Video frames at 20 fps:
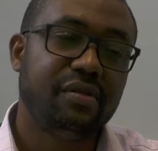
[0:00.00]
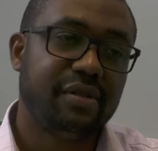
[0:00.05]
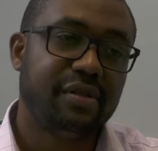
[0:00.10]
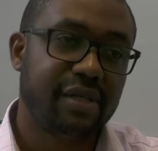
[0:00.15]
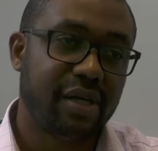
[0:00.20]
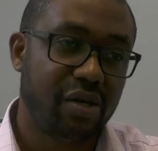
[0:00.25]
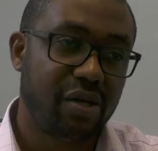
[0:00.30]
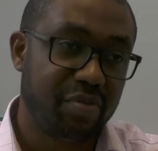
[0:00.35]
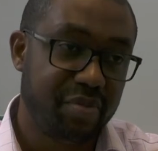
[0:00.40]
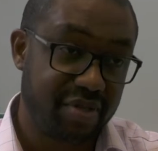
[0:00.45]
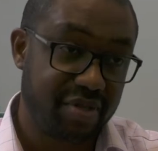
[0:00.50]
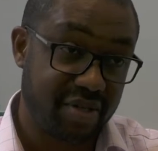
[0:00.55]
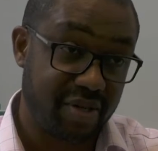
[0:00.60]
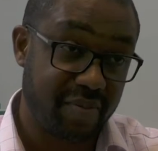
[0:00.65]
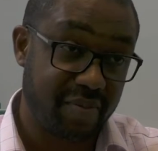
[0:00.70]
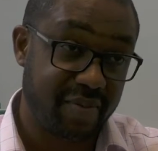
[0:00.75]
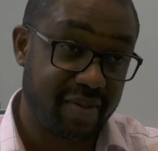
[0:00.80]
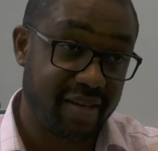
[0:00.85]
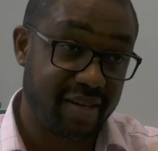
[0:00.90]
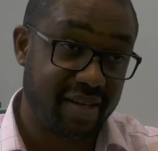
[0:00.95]
tell me
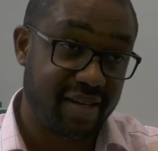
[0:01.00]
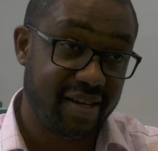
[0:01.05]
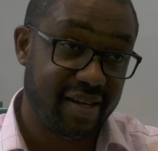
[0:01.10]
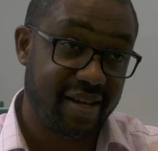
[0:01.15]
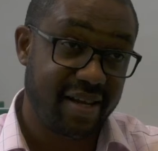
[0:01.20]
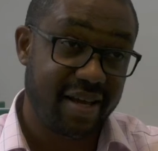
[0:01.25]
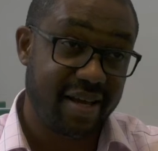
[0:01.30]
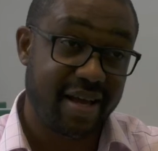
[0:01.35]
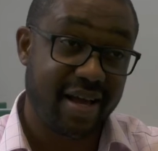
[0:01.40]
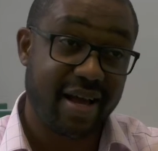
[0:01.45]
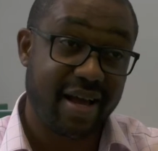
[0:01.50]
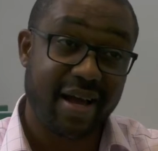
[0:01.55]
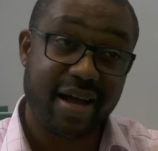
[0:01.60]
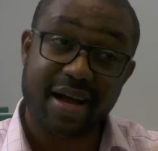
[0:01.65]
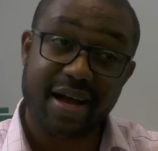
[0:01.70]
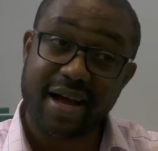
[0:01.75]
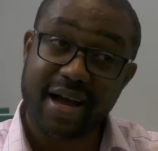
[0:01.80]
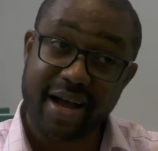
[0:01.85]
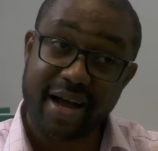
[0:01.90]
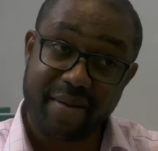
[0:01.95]
something,
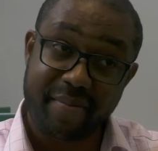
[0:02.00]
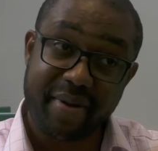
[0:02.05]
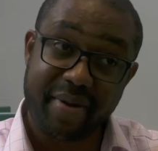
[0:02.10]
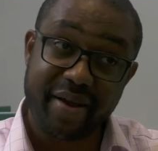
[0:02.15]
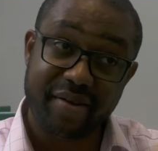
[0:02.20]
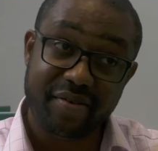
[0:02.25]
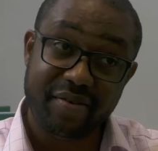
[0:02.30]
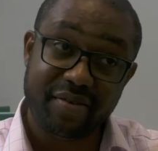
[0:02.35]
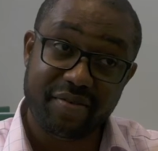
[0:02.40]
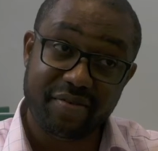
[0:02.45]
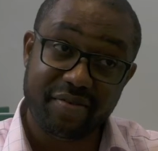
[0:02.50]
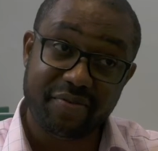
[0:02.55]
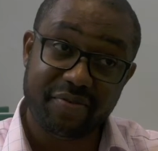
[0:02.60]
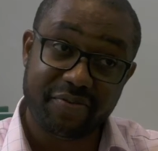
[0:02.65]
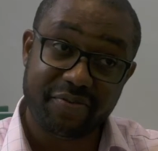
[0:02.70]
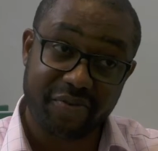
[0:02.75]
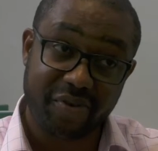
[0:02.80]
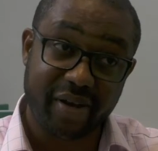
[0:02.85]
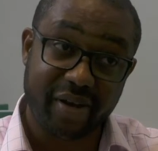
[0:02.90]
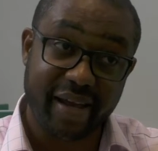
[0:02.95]
I might
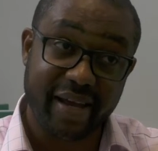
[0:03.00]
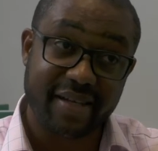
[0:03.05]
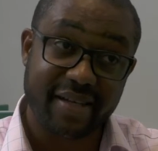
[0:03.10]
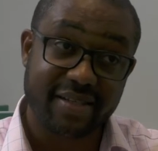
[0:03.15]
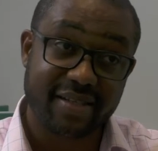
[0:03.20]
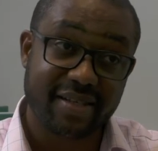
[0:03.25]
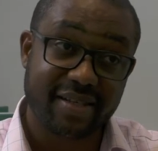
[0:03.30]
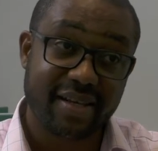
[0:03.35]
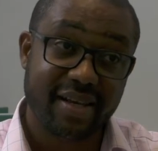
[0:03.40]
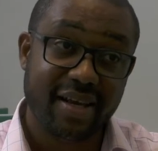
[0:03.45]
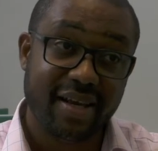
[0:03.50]
forget.